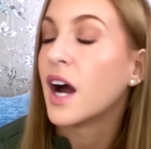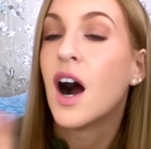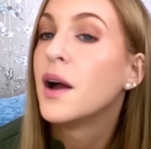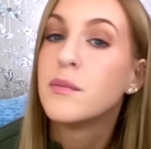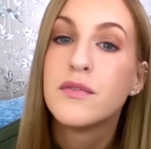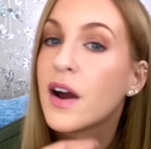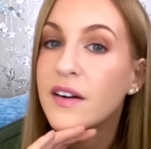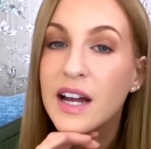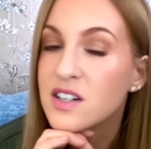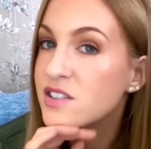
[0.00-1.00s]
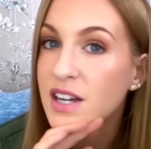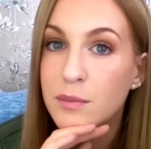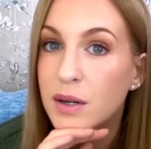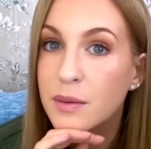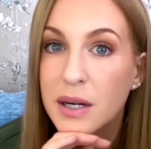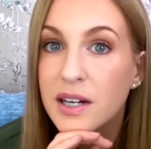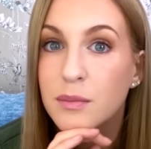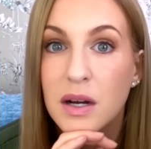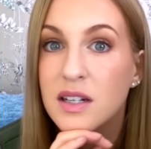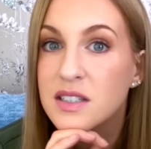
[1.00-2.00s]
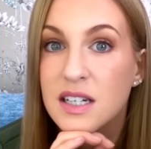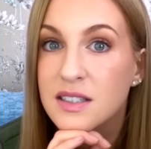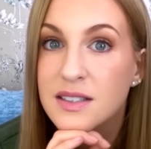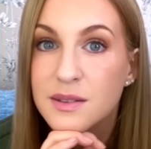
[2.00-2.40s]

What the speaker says: I'm very entertained by American politics.